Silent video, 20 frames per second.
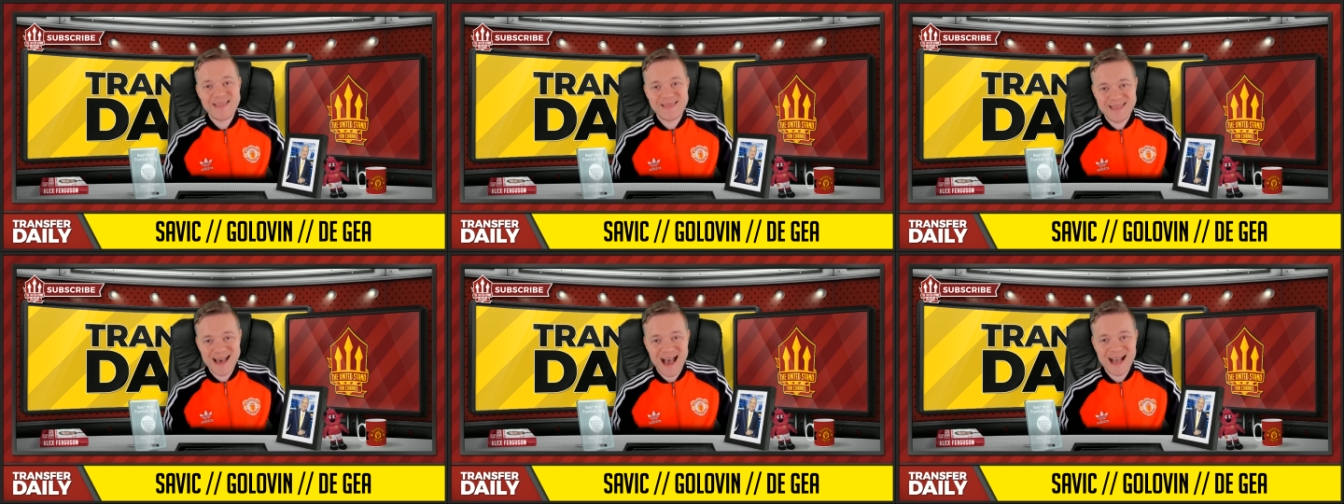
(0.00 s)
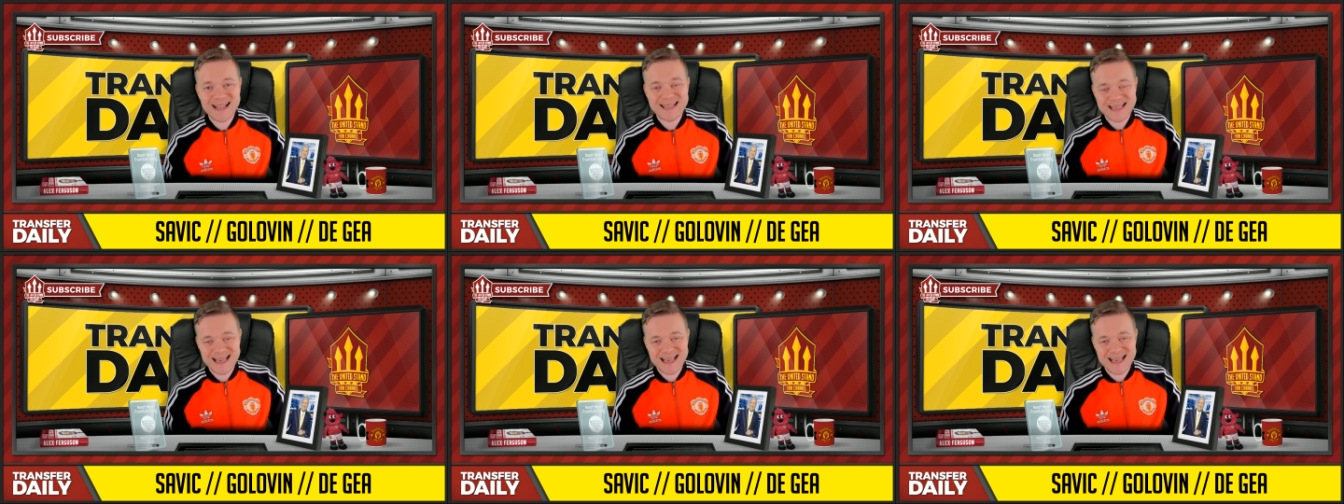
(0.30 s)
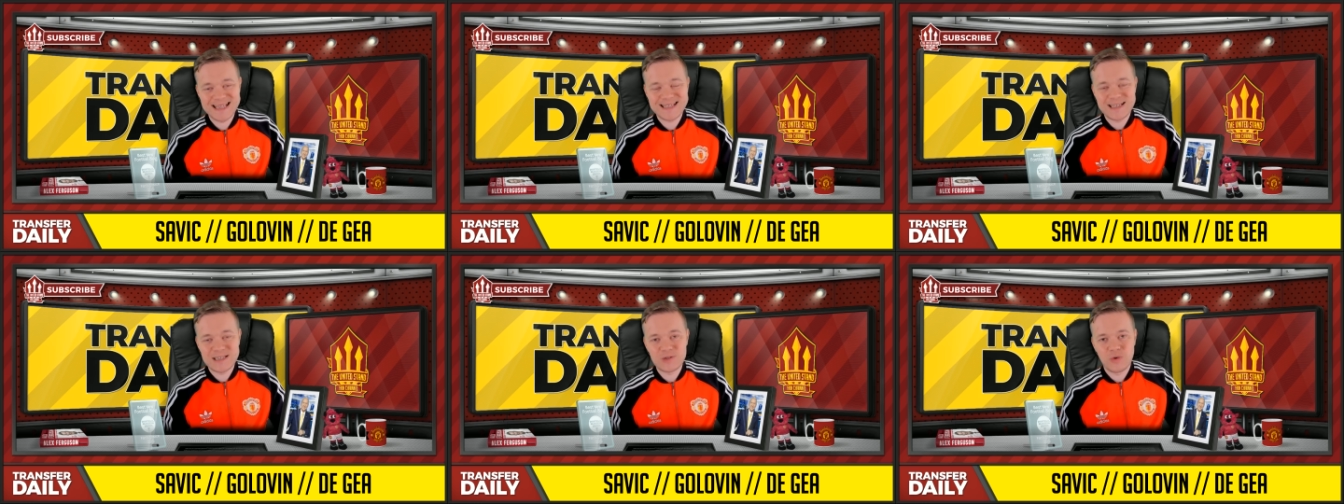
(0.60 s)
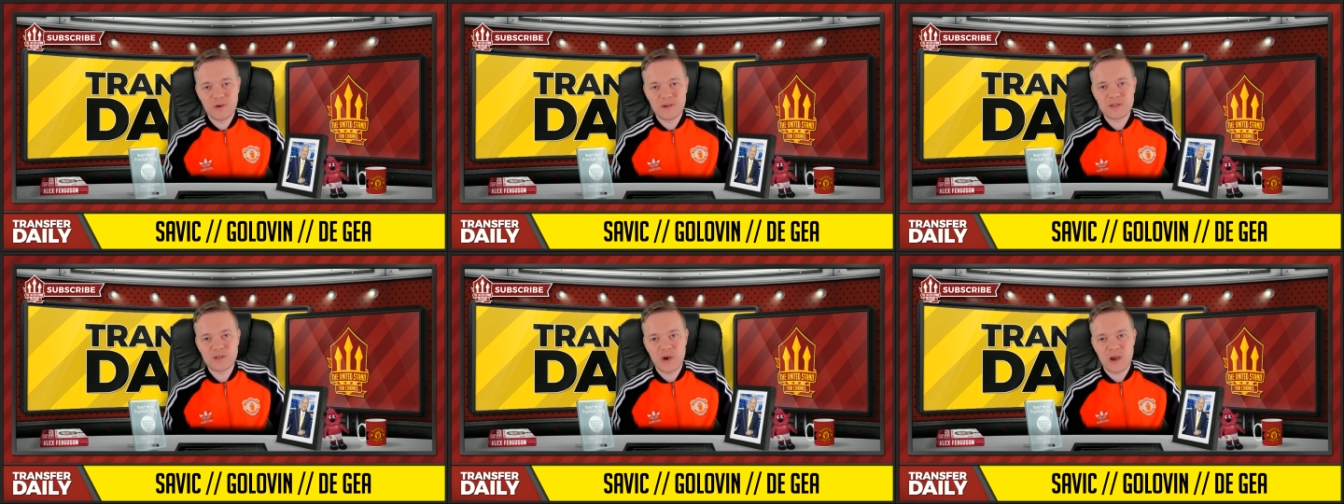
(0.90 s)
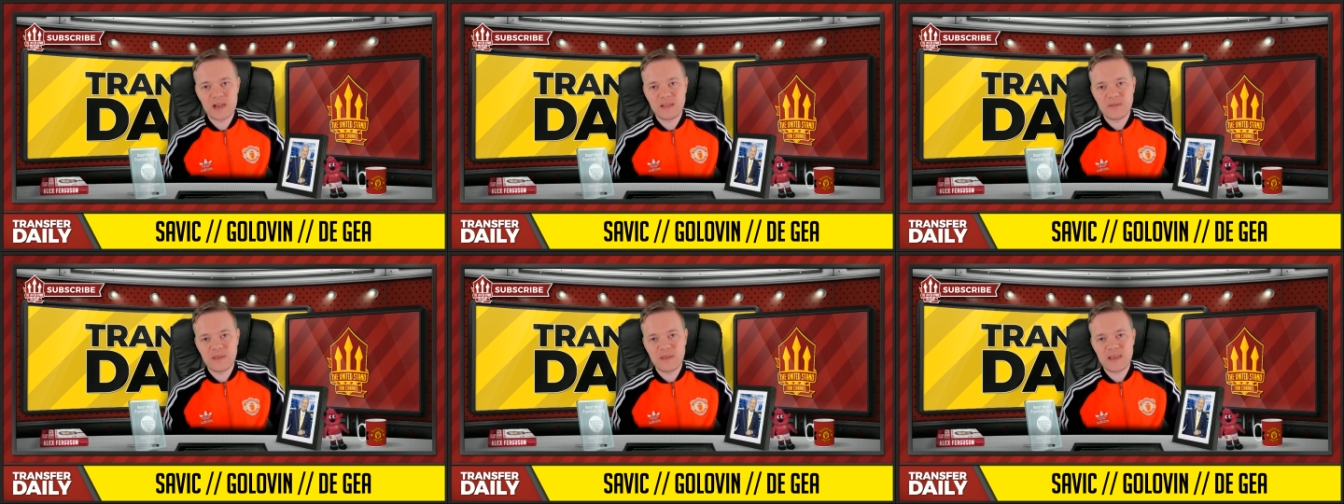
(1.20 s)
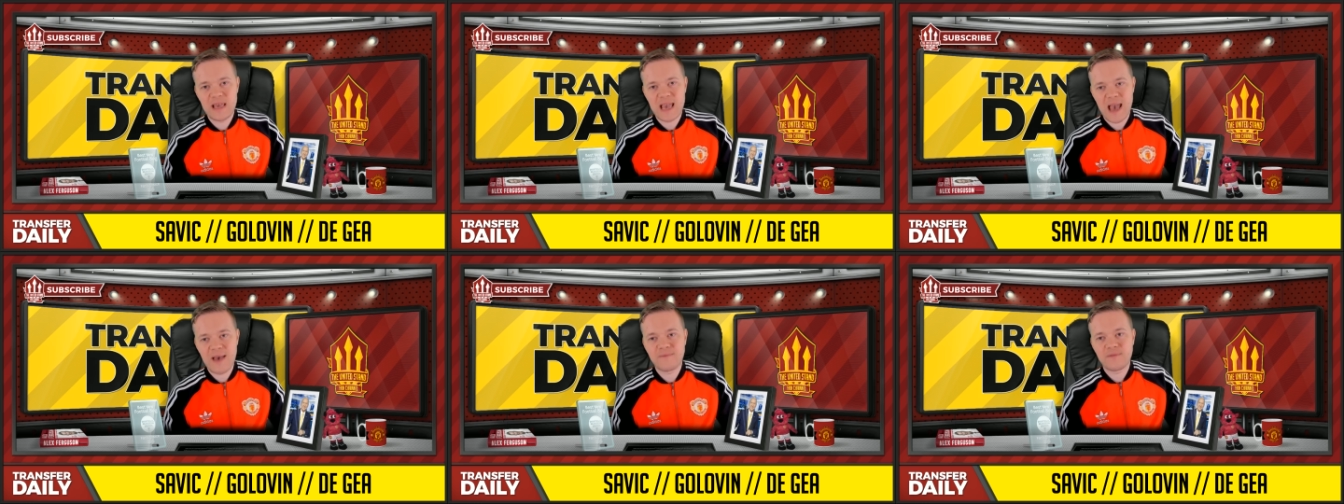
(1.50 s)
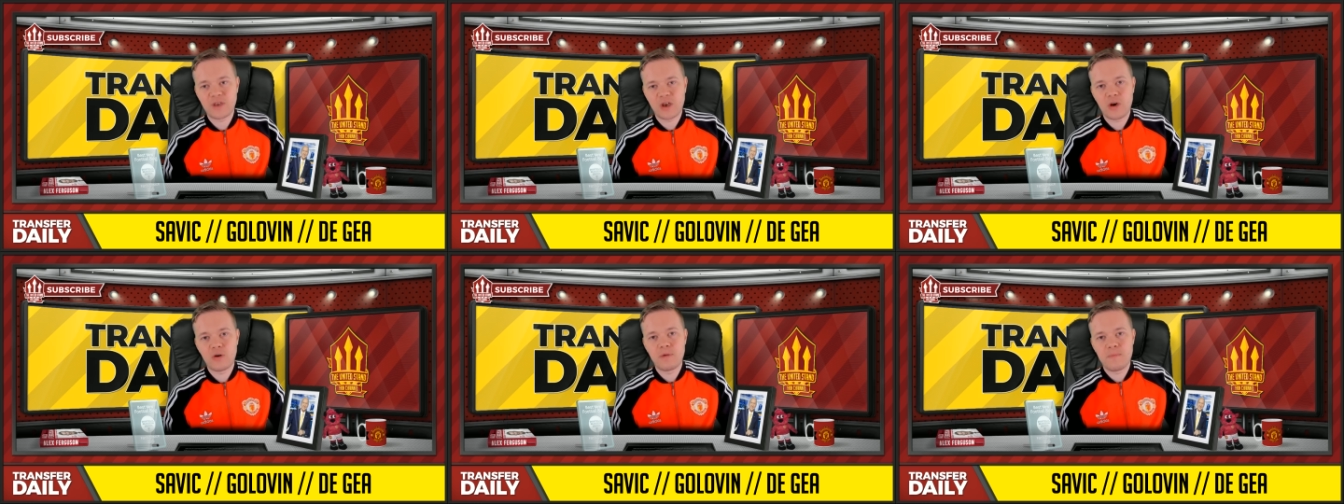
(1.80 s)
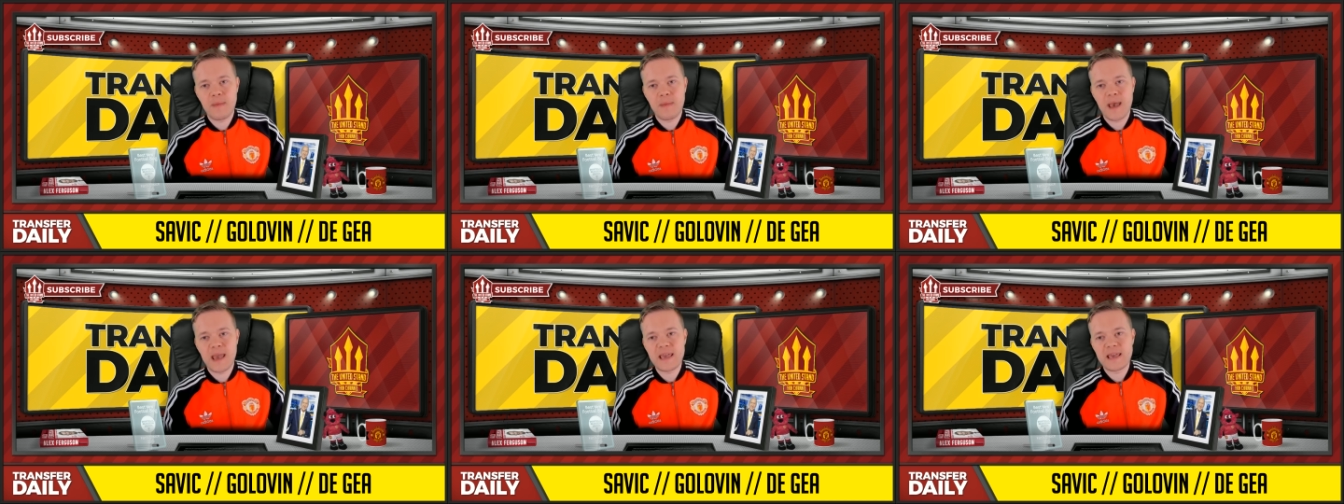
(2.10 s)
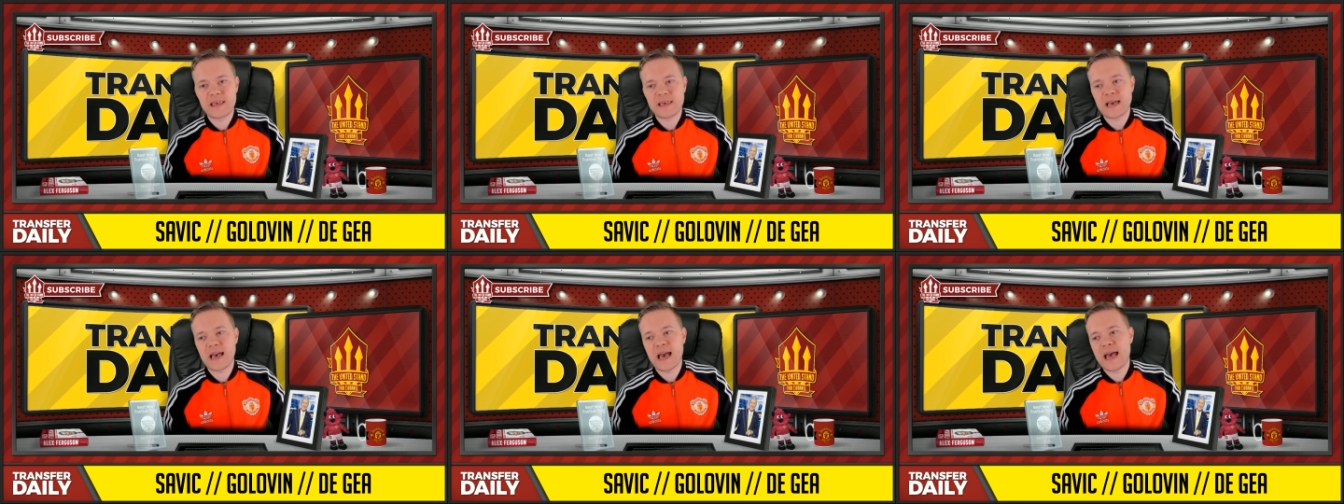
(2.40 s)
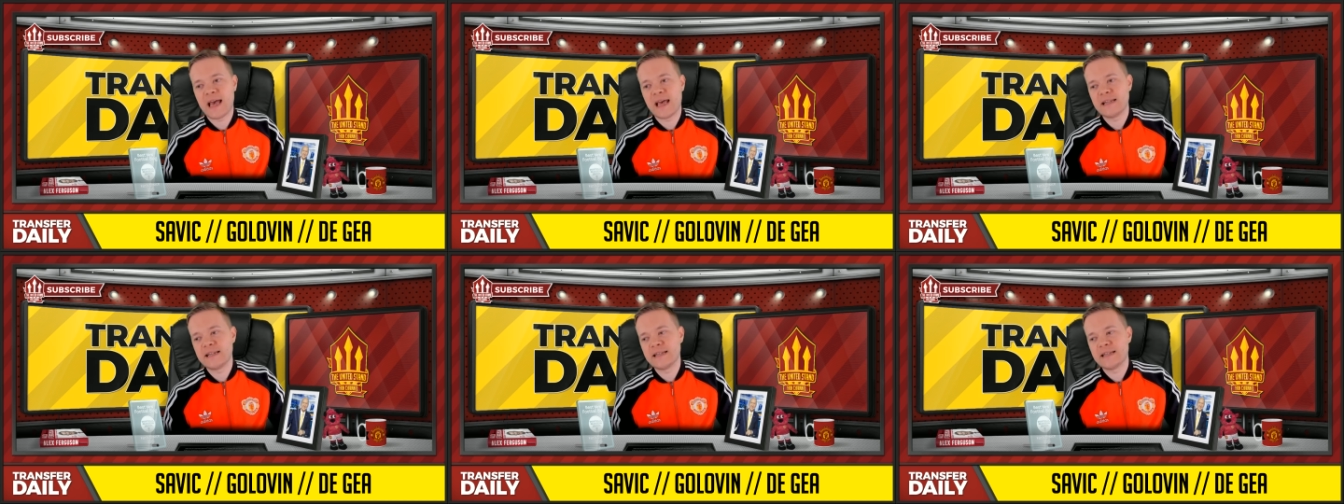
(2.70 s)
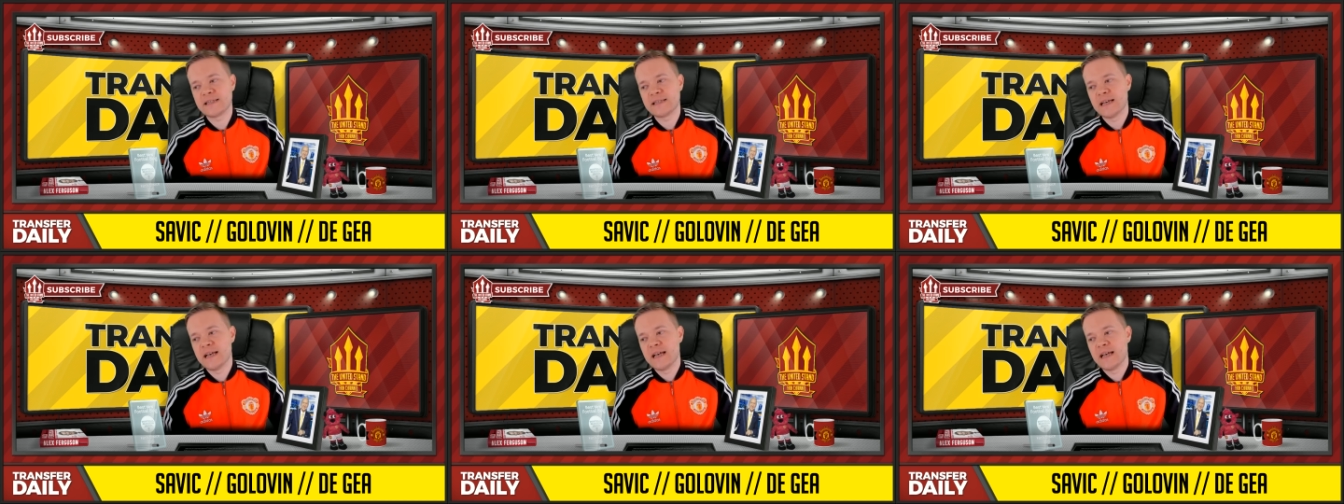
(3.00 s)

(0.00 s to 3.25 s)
that is the sort of signing that you have to go and make. And